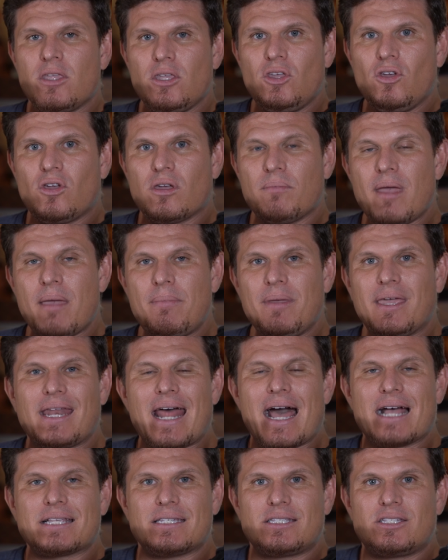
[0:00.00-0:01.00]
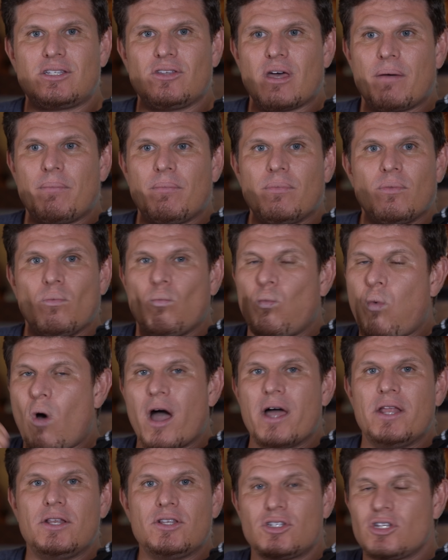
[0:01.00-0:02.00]
you can maybe get access to them
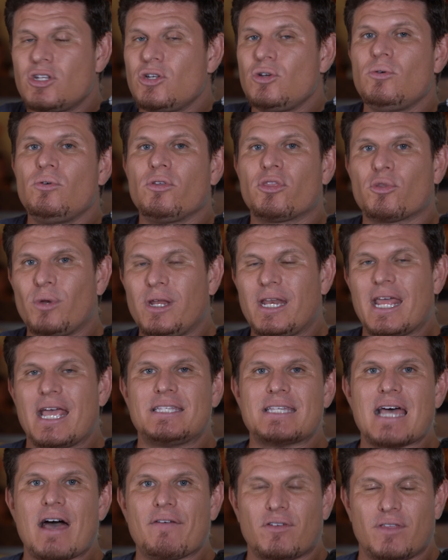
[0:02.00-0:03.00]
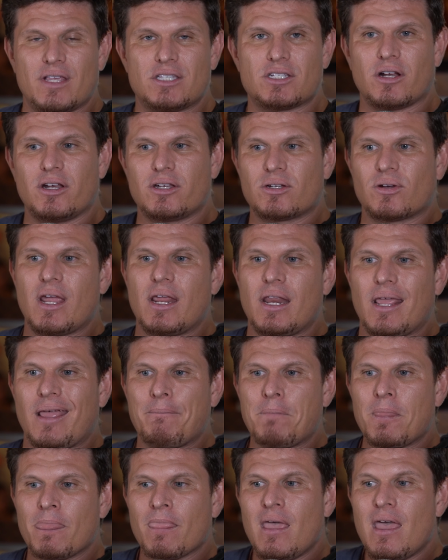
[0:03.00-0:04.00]
1, 2, 3 days after they started
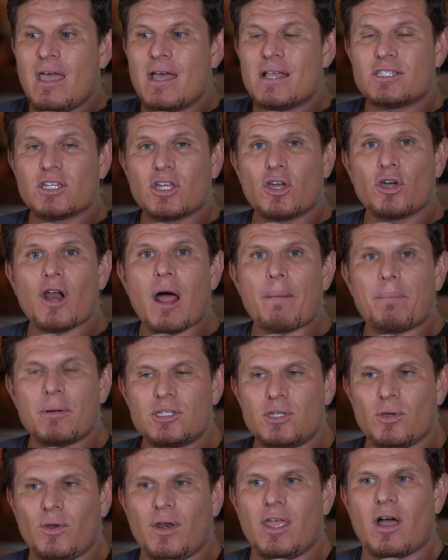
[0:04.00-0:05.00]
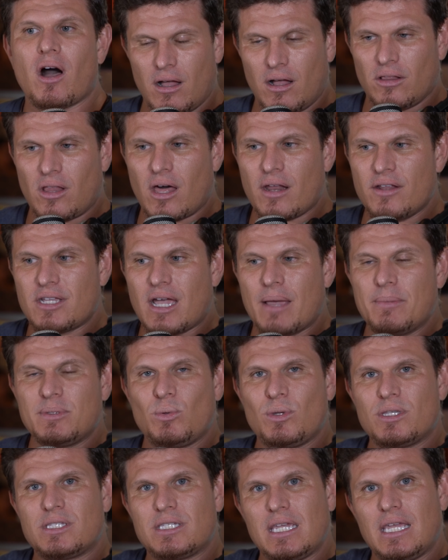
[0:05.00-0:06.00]
trading. It's a good opportunity. A lot of times
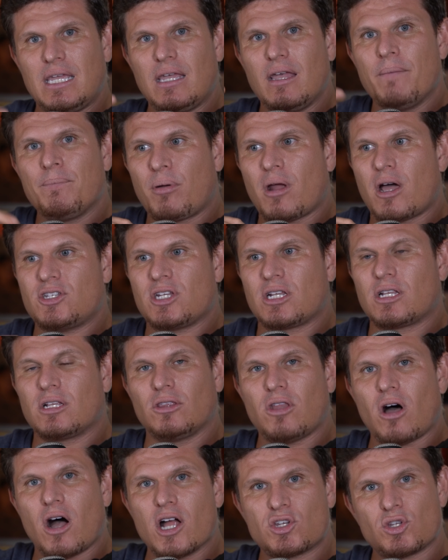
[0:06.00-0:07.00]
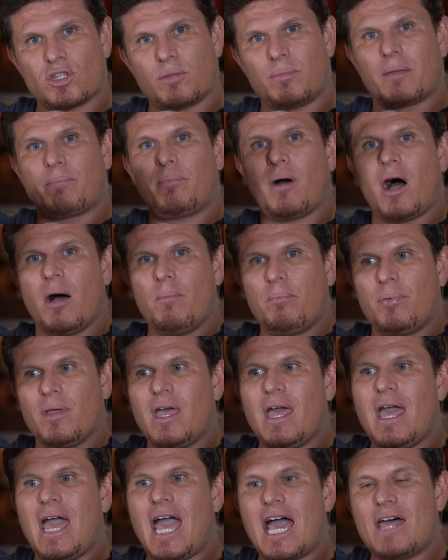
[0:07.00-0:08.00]
we see project launch with a big pump,
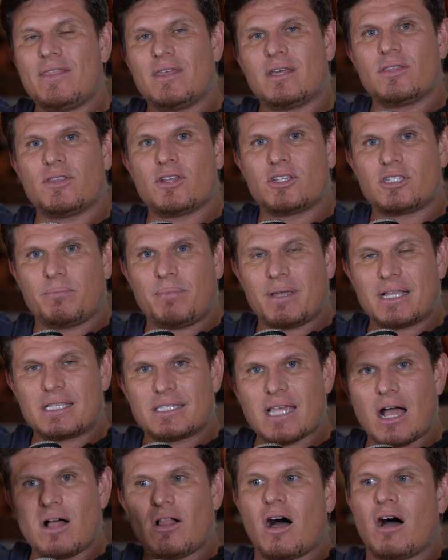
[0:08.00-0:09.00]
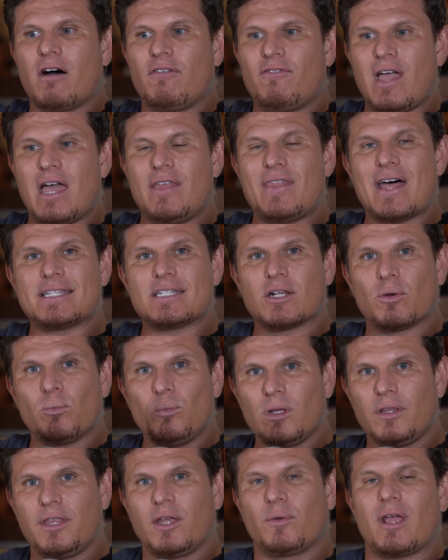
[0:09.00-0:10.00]
and then there's a big sell-off, and that's a
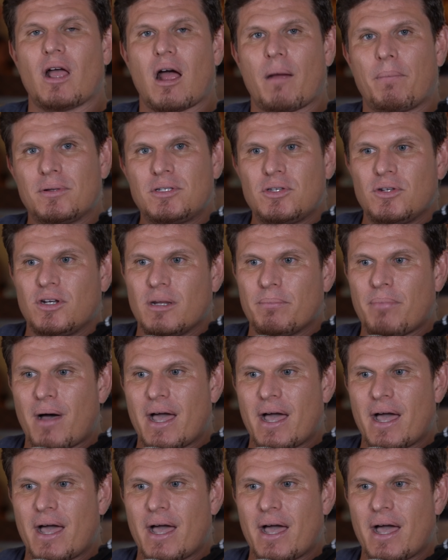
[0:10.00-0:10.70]
really great opportunity to